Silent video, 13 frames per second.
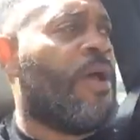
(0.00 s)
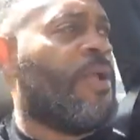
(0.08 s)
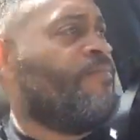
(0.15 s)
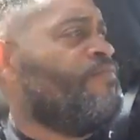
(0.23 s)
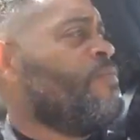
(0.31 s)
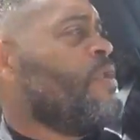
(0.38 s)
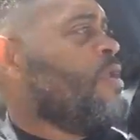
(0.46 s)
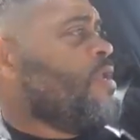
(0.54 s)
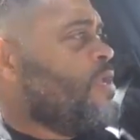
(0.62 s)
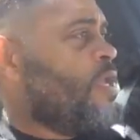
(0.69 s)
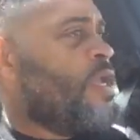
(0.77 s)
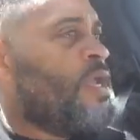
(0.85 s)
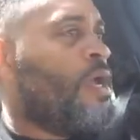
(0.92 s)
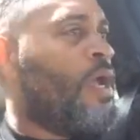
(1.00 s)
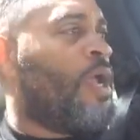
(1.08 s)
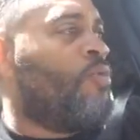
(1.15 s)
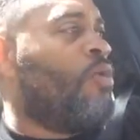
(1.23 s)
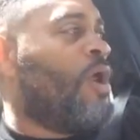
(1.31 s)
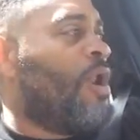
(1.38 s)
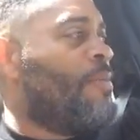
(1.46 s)
But uh,
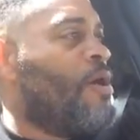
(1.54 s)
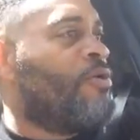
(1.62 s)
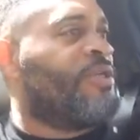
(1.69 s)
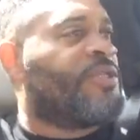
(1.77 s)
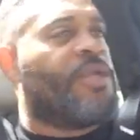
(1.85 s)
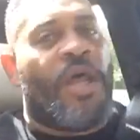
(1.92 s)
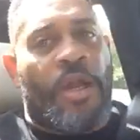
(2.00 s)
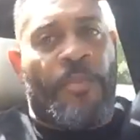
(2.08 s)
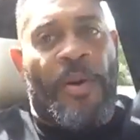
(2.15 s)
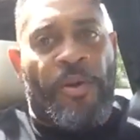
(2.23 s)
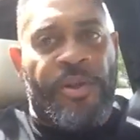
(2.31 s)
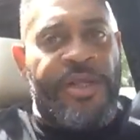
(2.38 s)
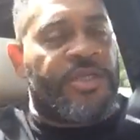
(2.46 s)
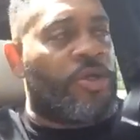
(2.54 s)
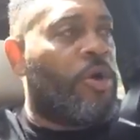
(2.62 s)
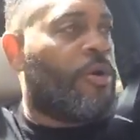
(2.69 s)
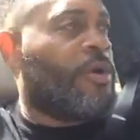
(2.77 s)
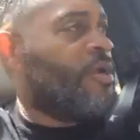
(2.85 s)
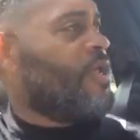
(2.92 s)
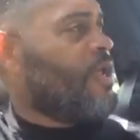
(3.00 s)
what I'm on is another police
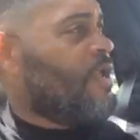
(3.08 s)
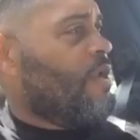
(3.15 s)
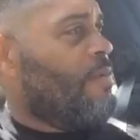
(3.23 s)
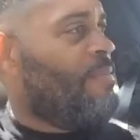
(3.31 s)
story again.